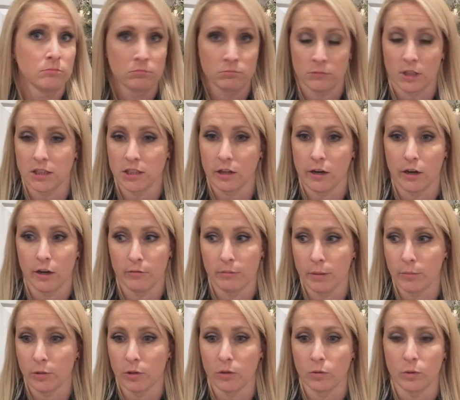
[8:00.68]
That's how I
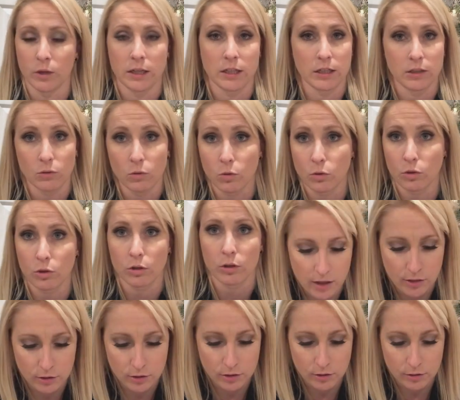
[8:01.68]
remember what I need to order.
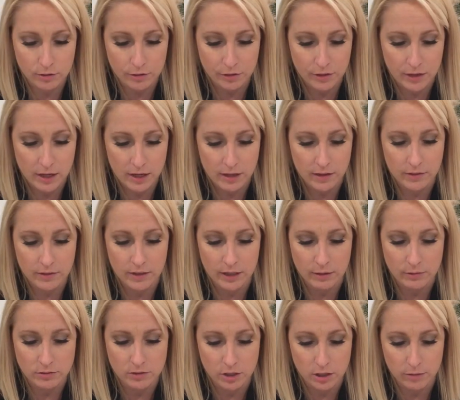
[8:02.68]
Another thing that I
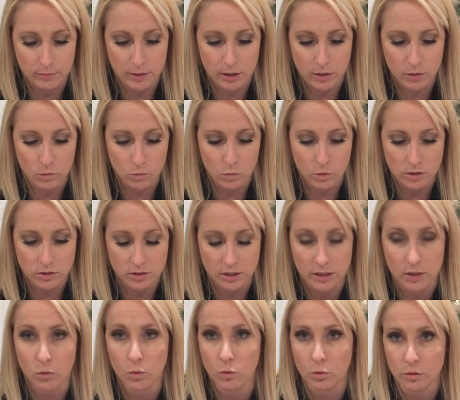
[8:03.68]
was talking about was
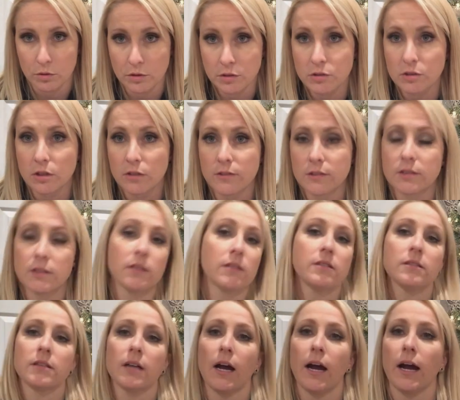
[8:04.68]
like ordering
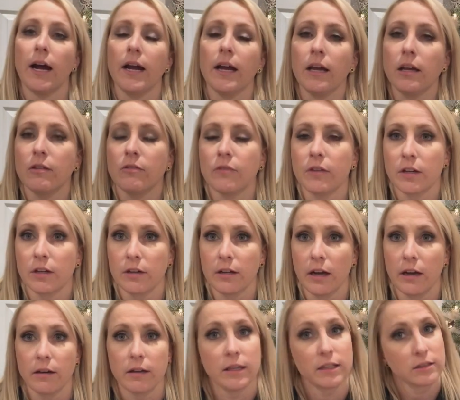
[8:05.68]
services. I figured
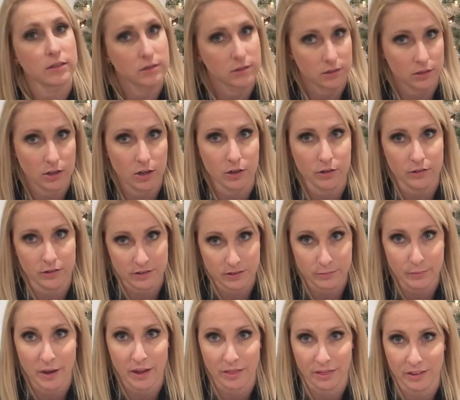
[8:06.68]
out Instacart this
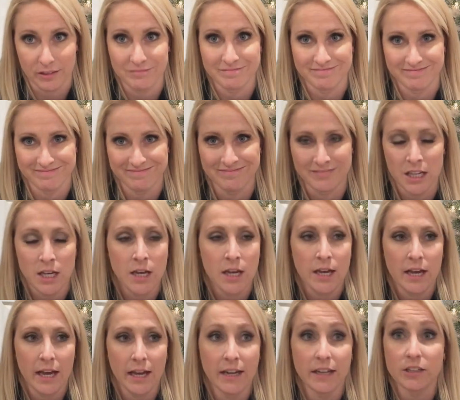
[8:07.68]
month.
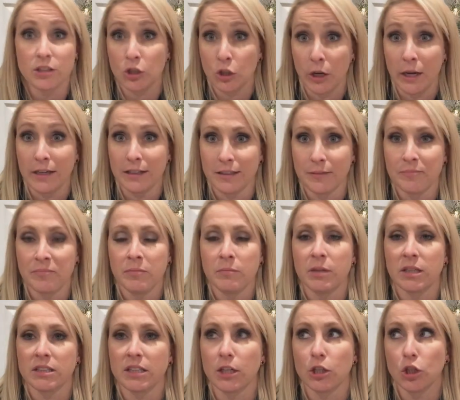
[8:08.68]
And it's great.
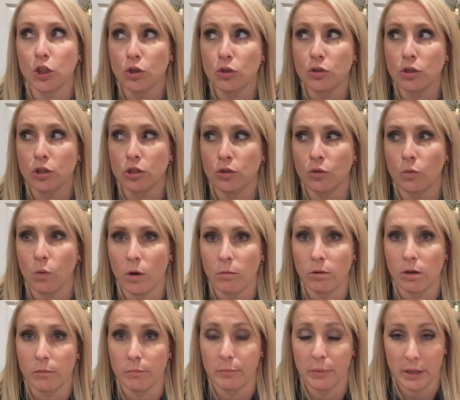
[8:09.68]
Because I usually do
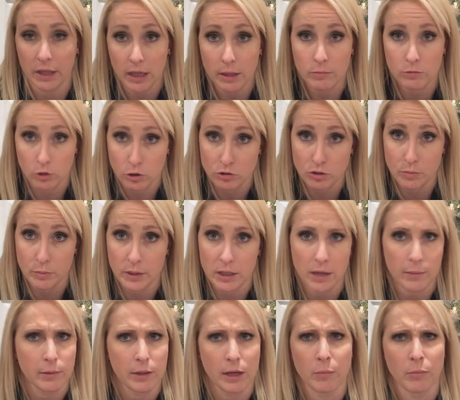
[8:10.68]
Walmart pickup, grocery
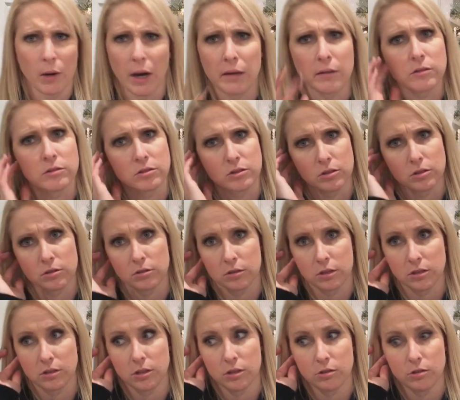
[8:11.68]
pickup, and I probably will still
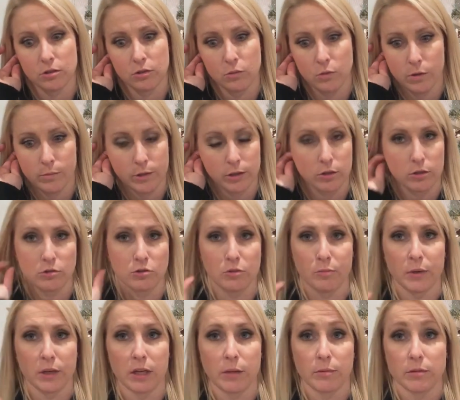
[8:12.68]
continue to do Walmart grocery
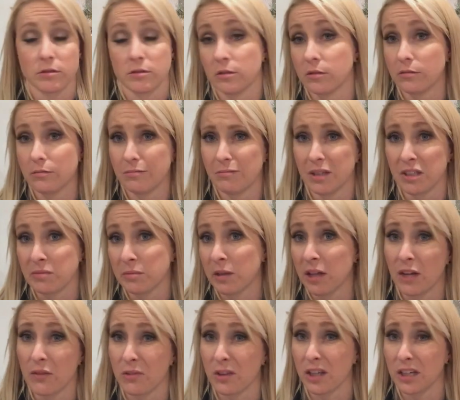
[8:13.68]
pickup because it makes my
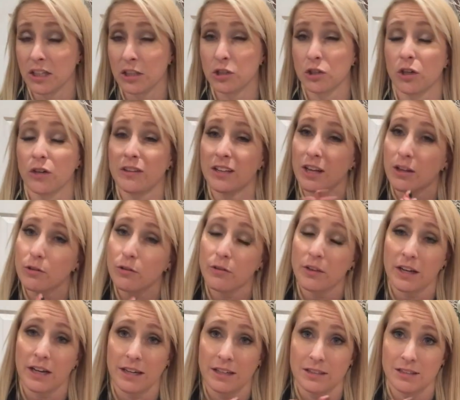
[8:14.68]
life a lot easier. And the other
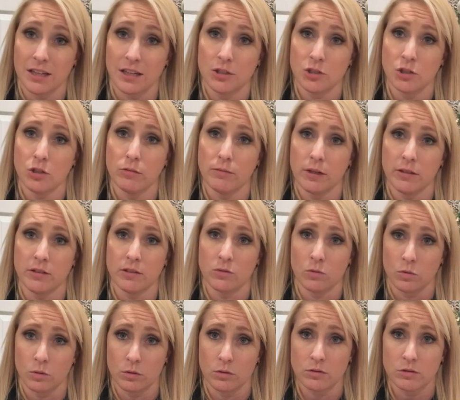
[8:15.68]
thing I can say too about these
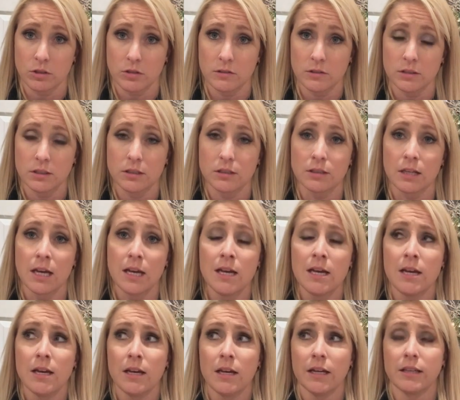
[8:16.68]
ordering services
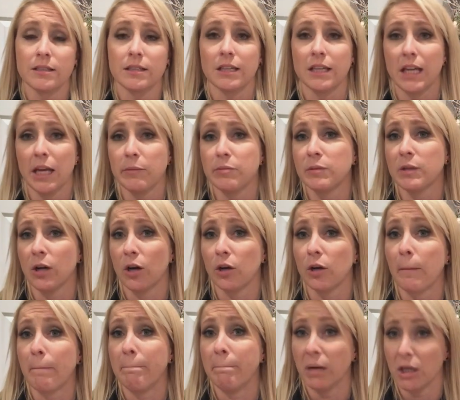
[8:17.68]
is that it keeps me on
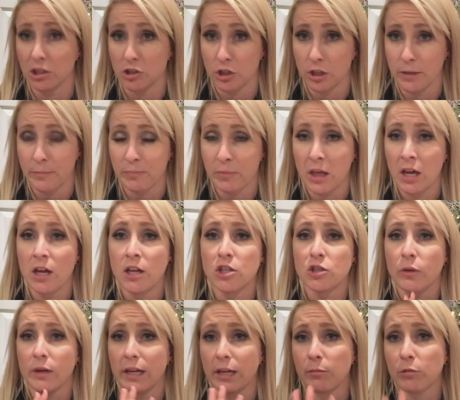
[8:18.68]
a budget.
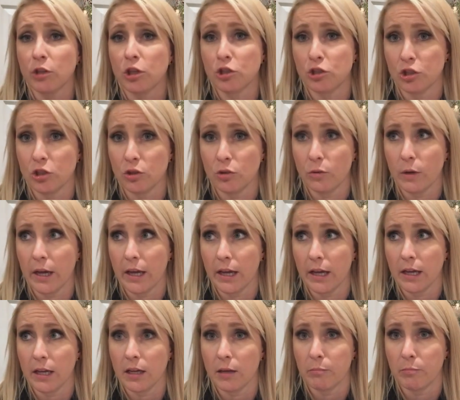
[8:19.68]
So I am going to do
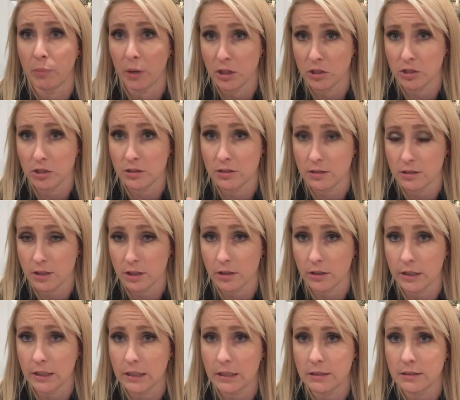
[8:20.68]
a budget
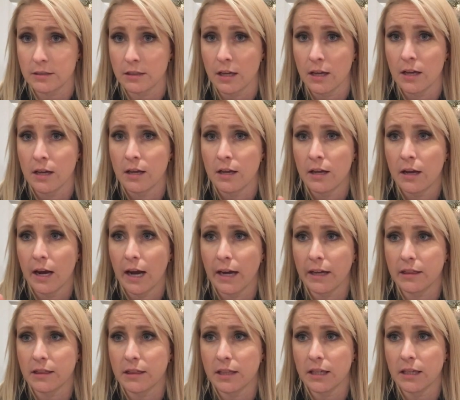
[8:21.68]
series,
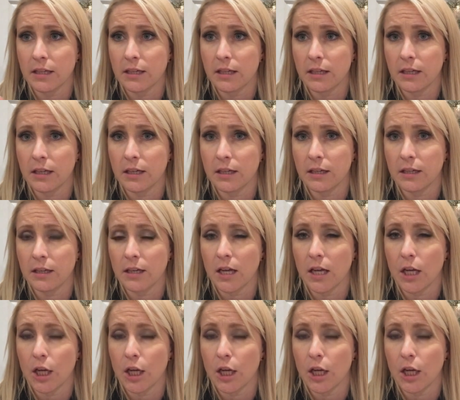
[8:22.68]
I think, in